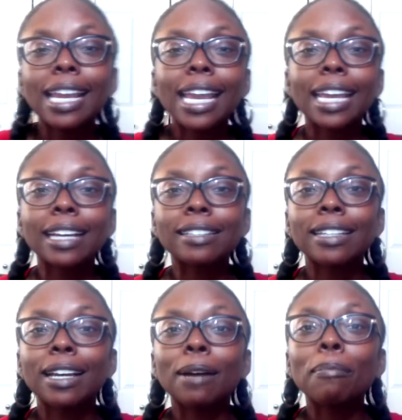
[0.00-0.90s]
And
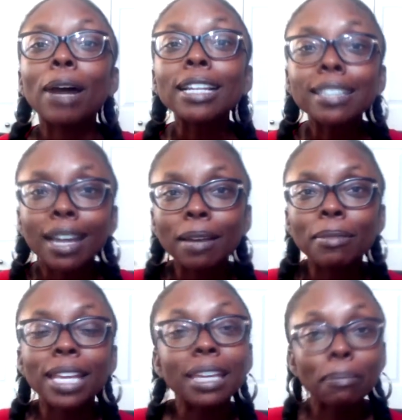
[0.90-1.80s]
by the time
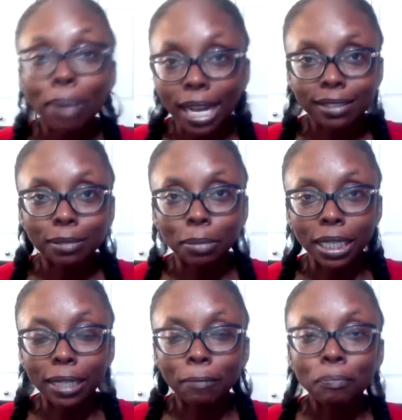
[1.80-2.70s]
they get back to
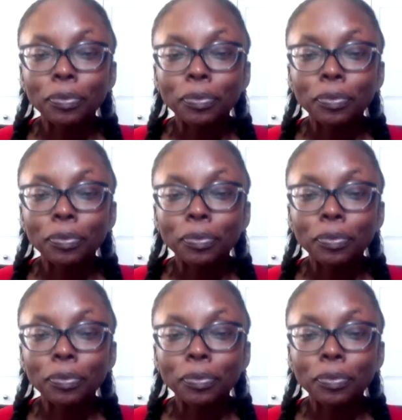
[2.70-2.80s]
me,